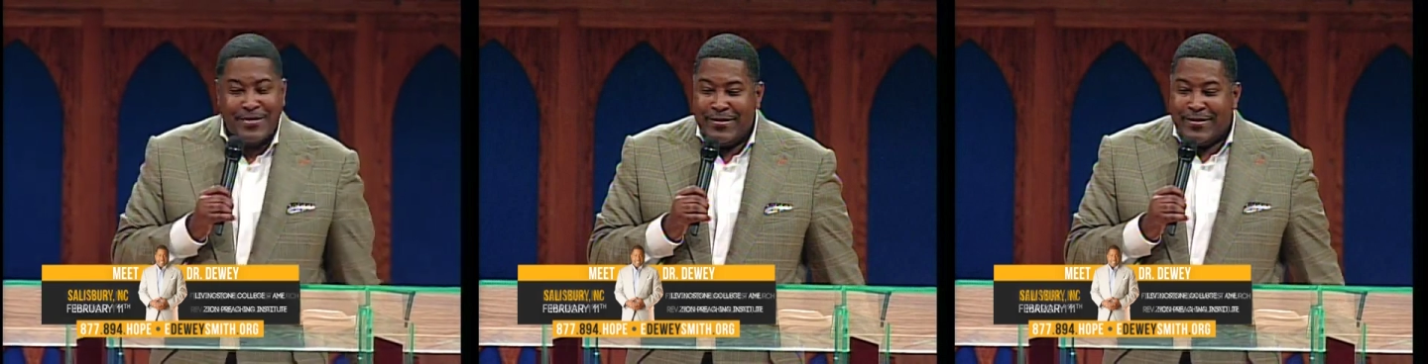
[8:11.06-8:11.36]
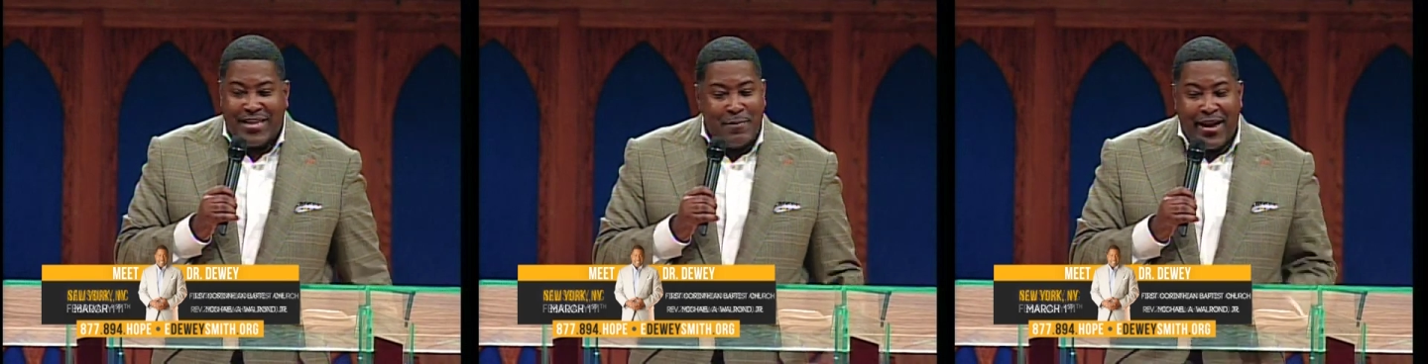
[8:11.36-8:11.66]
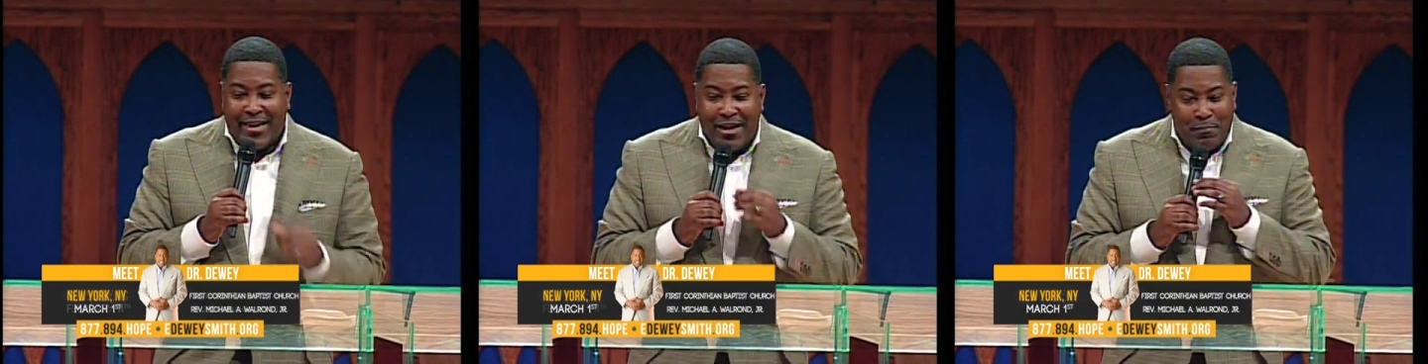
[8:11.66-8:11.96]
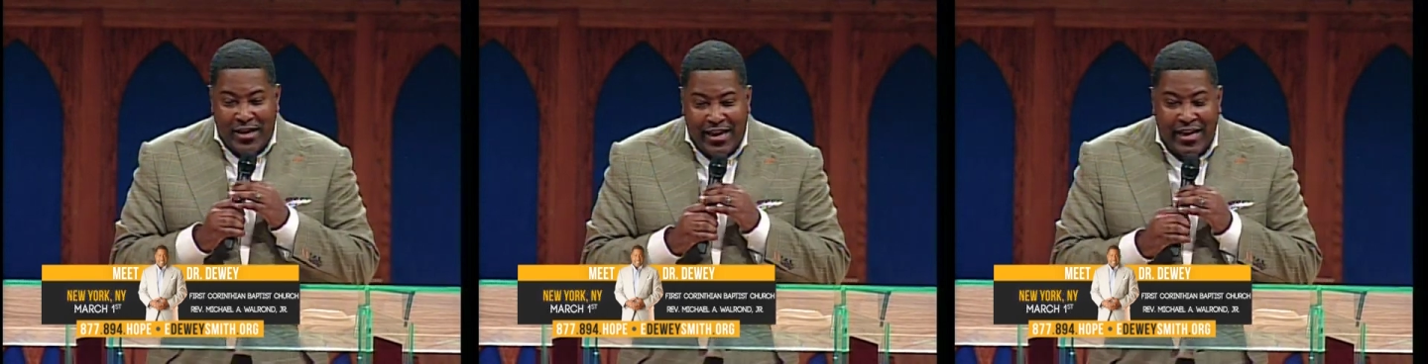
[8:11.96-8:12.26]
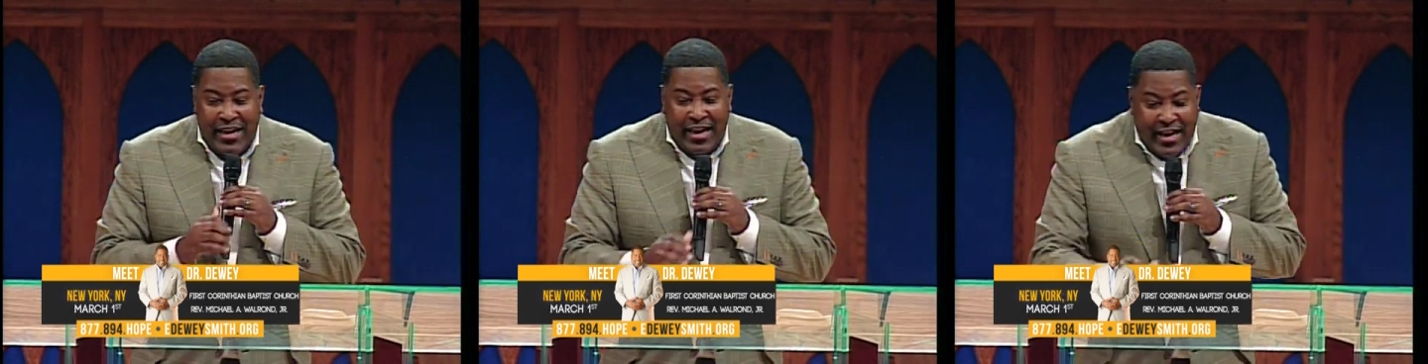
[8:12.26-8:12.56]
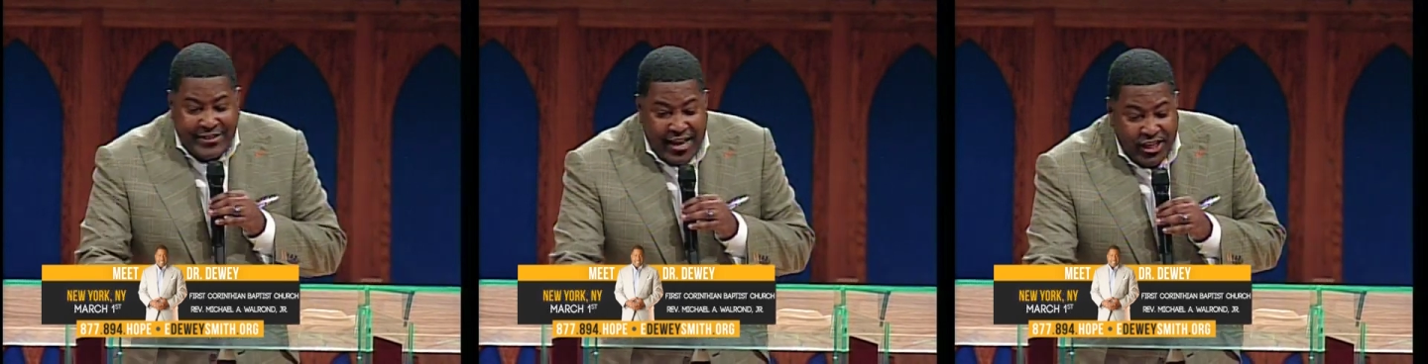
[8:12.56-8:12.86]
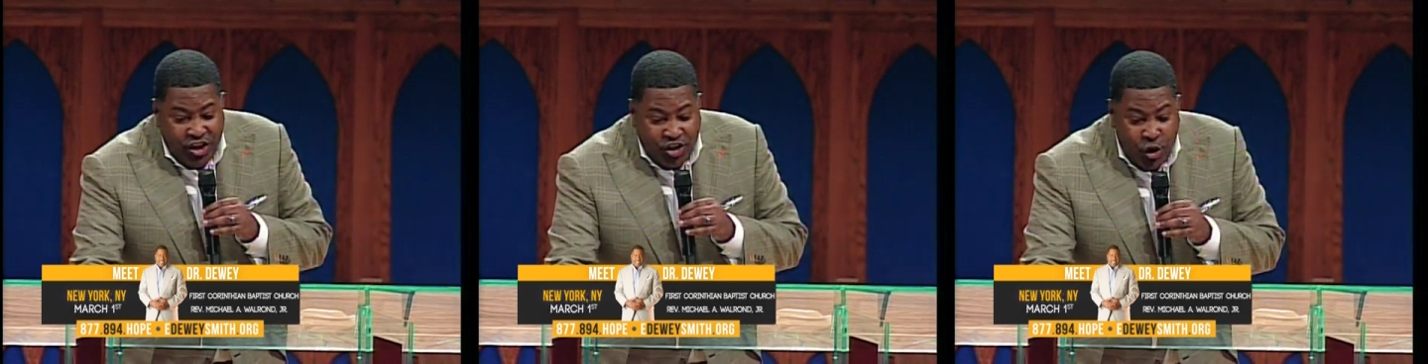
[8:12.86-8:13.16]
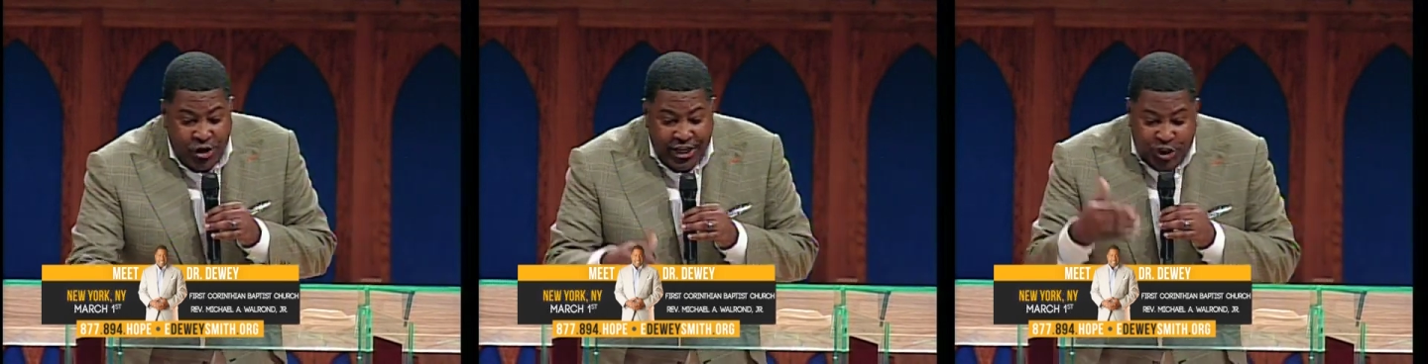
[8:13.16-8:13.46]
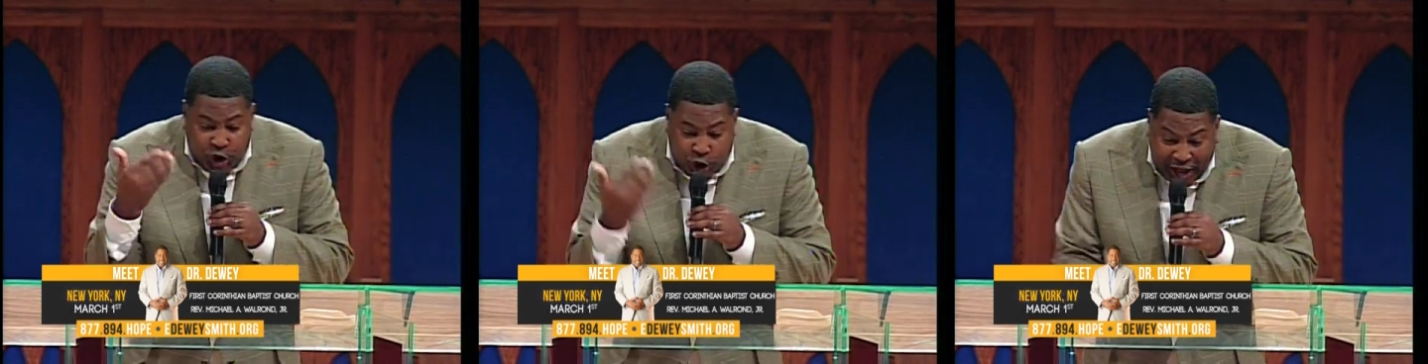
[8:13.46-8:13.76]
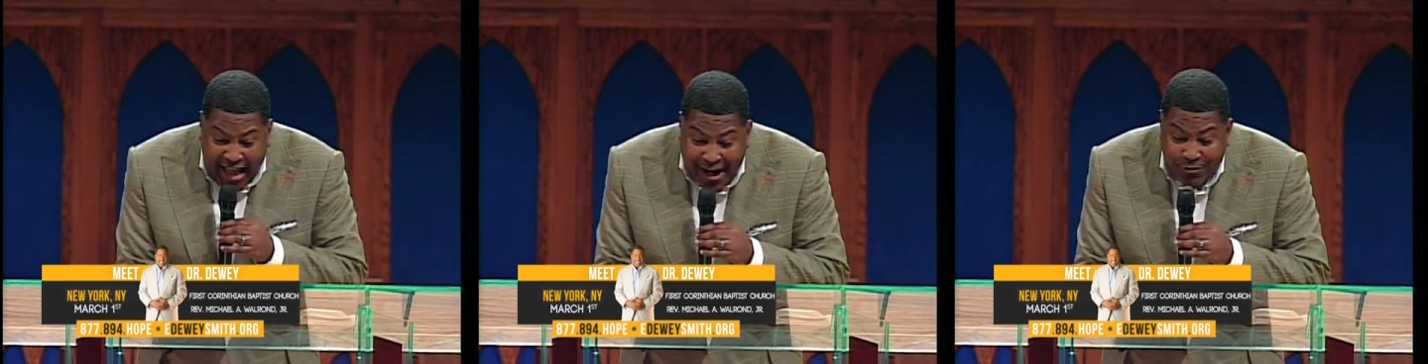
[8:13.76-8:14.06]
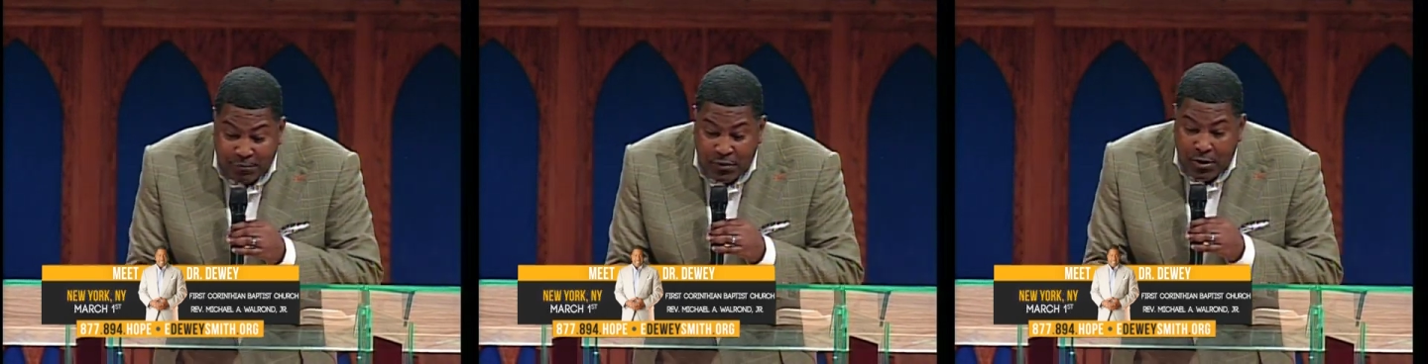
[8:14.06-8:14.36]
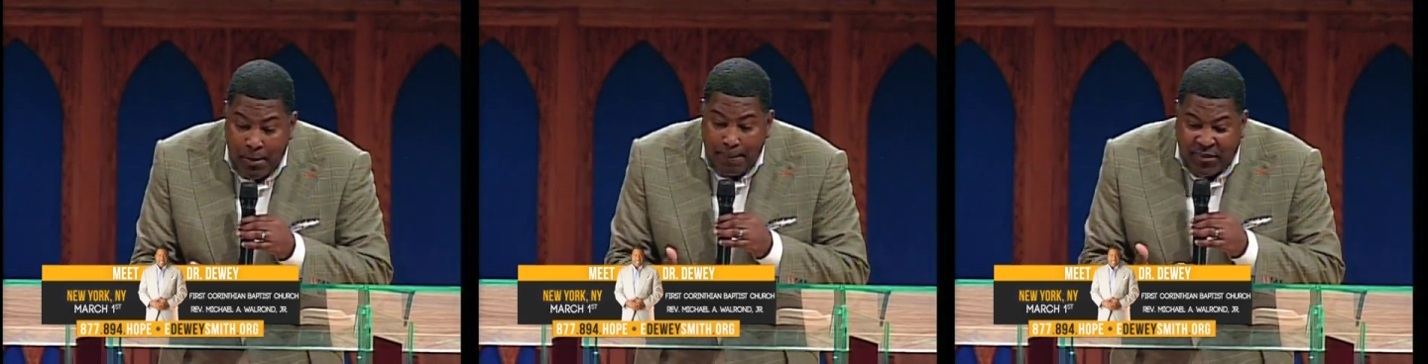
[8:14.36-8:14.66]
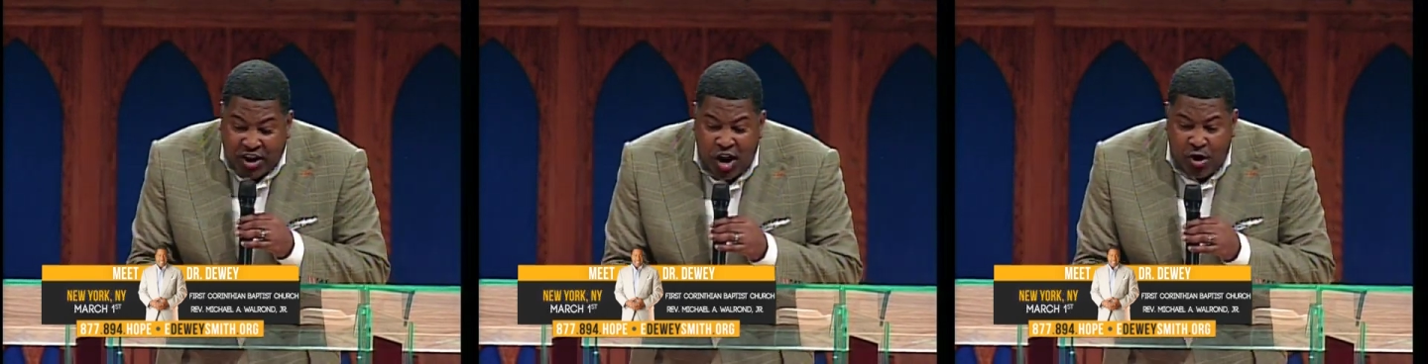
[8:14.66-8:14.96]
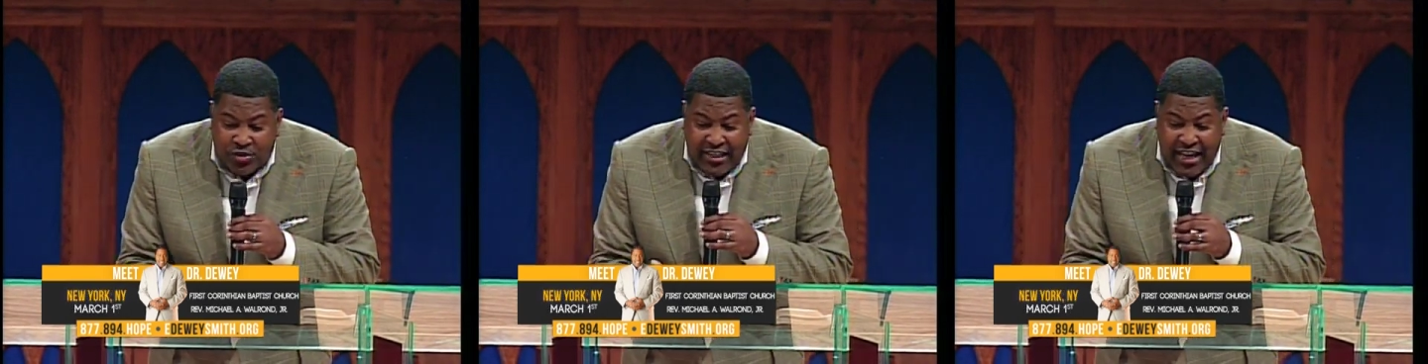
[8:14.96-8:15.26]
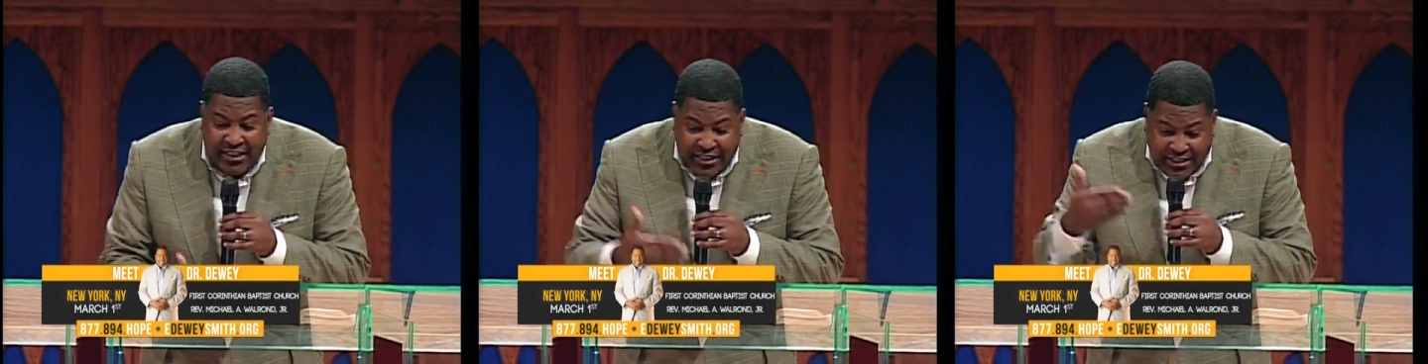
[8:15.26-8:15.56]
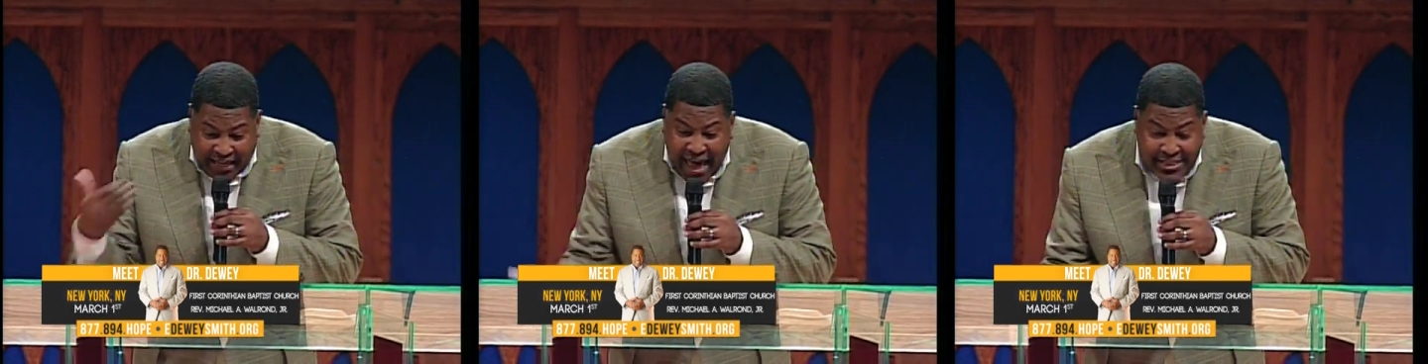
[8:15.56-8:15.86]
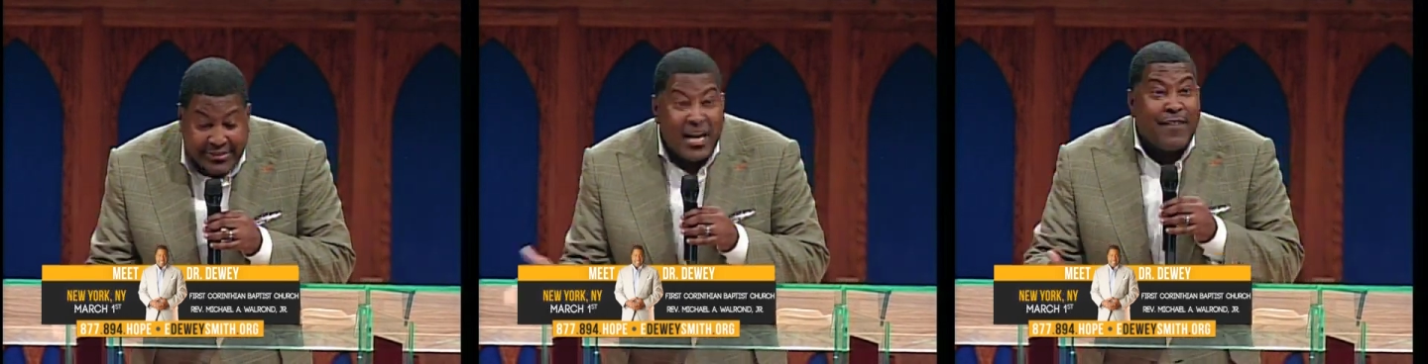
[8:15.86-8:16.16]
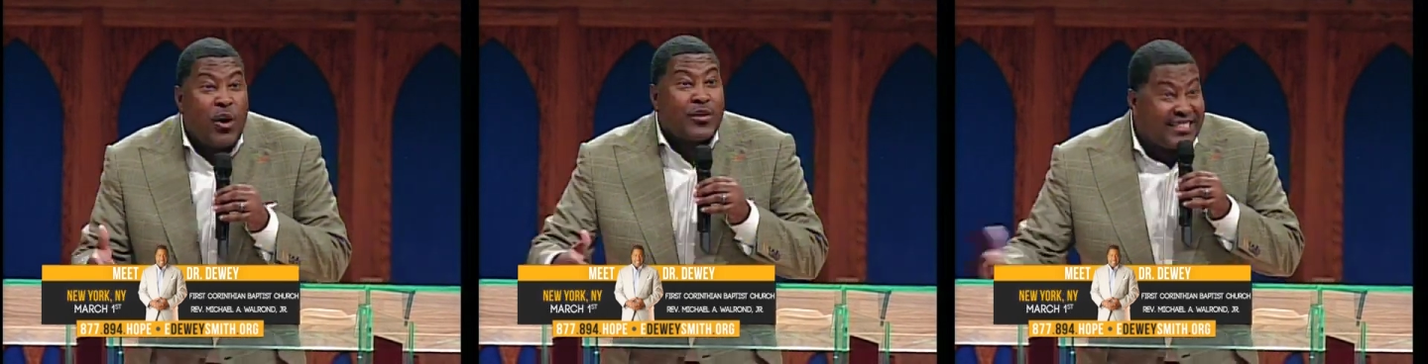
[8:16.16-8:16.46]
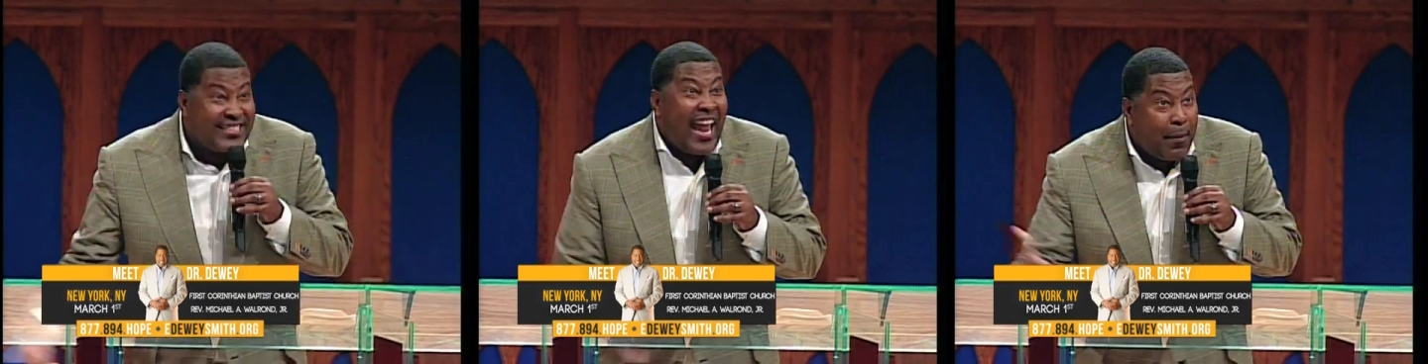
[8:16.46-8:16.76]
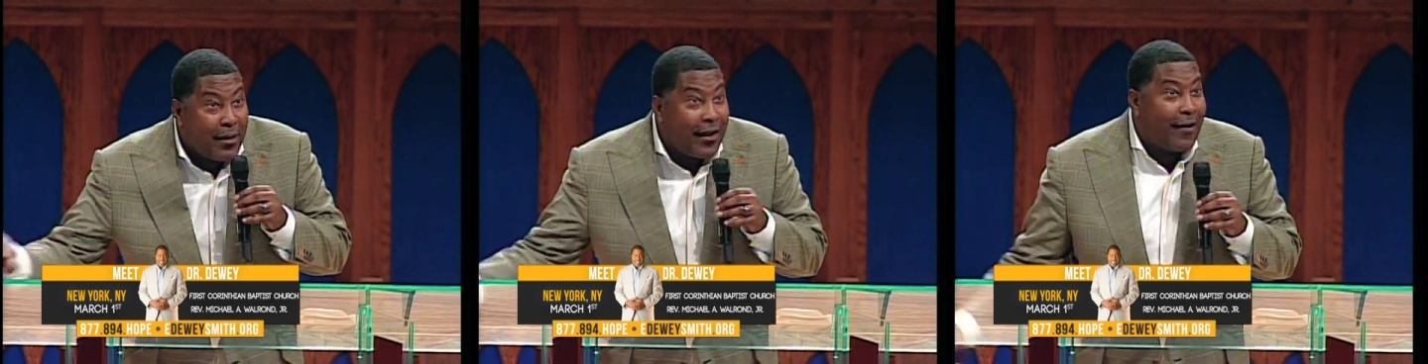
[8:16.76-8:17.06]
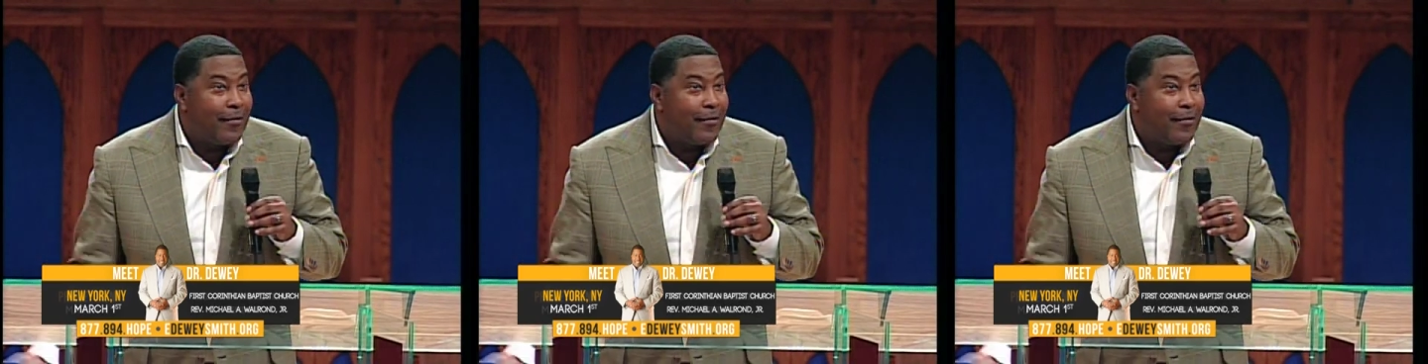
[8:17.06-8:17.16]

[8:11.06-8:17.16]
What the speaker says: Somebody help me here. He said, you can shout because it is a test of your stamina.